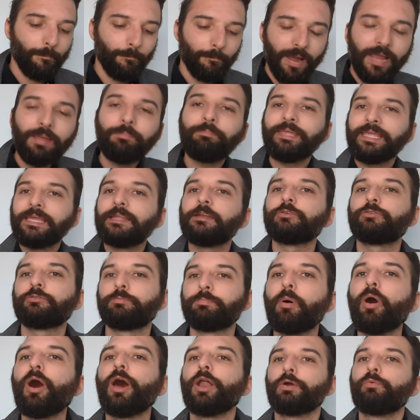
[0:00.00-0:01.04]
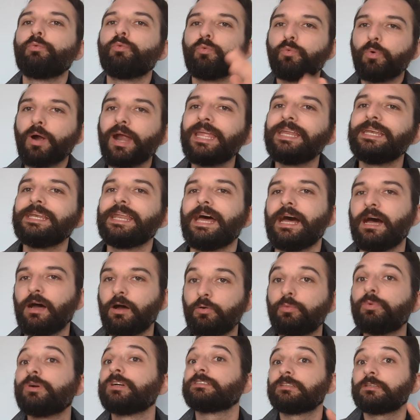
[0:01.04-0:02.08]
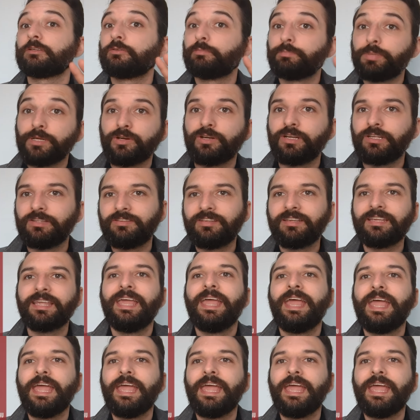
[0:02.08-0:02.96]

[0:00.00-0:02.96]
might be in a spot right now where it's experiencing